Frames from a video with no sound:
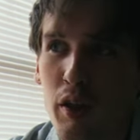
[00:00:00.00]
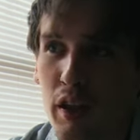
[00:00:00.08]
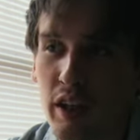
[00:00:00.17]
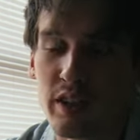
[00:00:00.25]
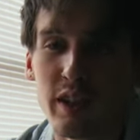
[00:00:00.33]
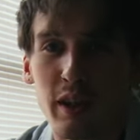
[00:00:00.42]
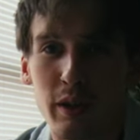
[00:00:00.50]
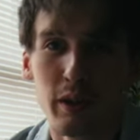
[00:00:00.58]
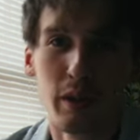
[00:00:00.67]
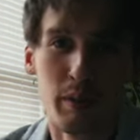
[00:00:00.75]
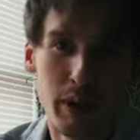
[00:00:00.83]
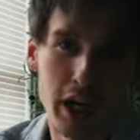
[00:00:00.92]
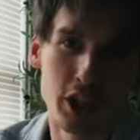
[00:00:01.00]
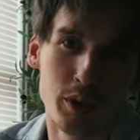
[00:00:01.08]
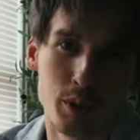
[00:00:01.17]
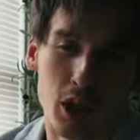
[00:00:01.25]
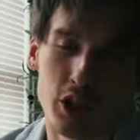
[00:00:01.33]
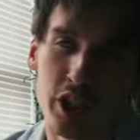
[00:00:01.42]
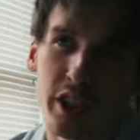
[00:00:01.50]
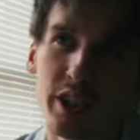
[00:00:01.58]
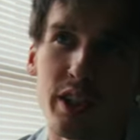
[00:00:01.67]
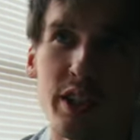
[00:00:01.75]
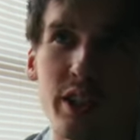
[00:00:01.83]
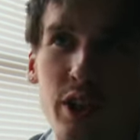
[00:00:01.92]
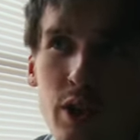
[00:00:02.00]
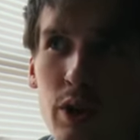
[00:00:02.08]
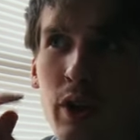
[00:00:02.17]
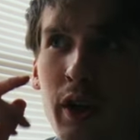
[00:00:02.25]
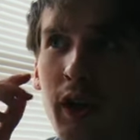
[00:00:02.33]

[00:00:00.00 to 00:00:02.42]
things that are passion projects. And so